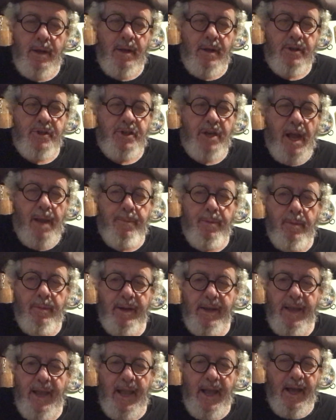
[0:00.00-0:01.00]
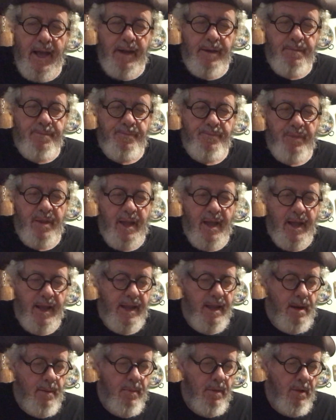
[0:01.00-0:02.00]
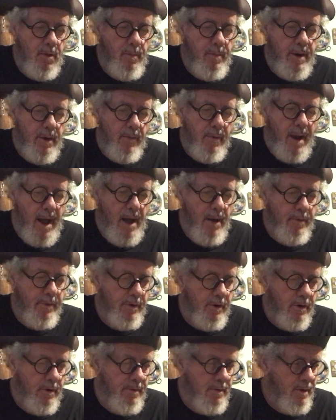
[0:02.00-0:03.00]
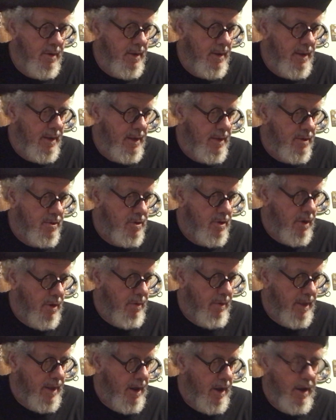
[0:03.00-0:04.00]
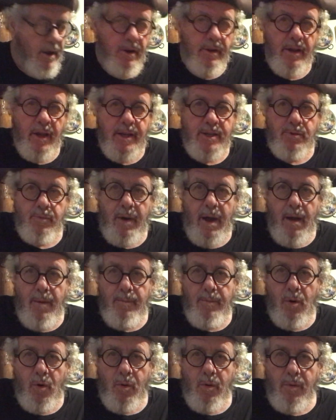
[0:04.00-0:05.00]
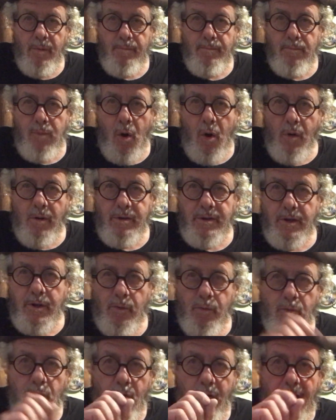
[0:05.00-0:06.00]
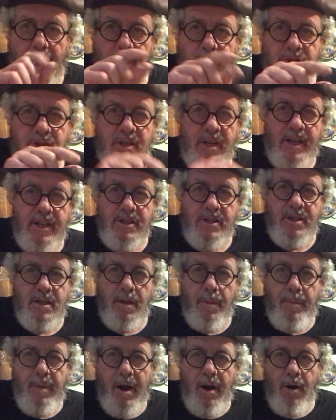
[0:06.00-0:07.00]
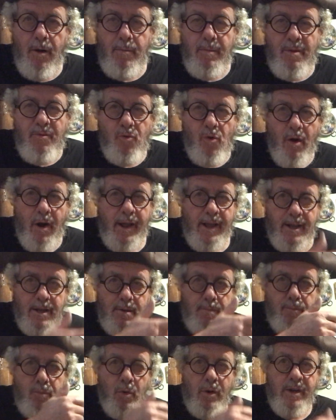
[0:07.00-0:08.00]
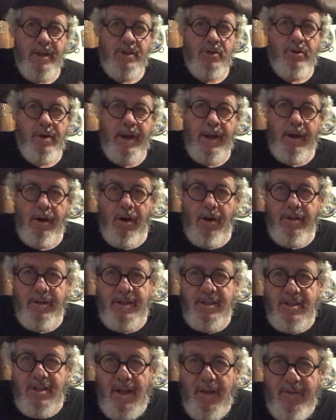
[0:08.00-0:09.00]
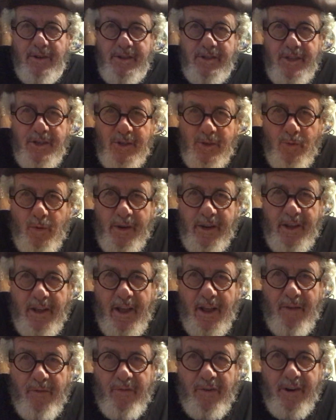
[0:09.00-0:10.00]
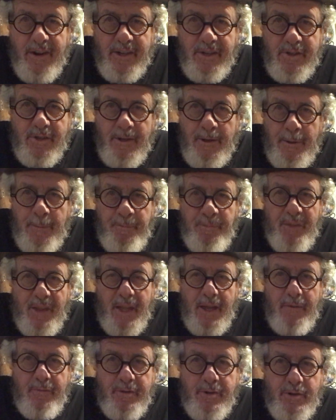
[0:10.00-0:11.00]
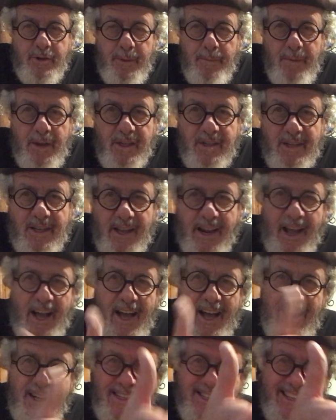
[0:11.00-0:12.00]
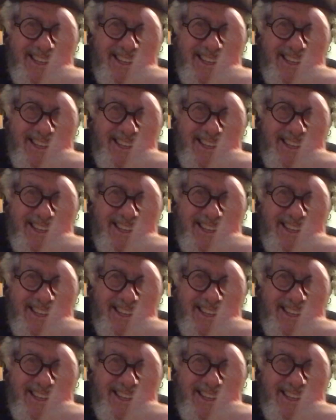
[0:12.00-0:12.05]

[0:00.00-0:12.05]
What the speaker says: shape them again and get them a little bit rounder, so that I got a nice round ball to roll out the ends of the barrel before I get to pull the trigger on the 1728 French infantry musket, huh?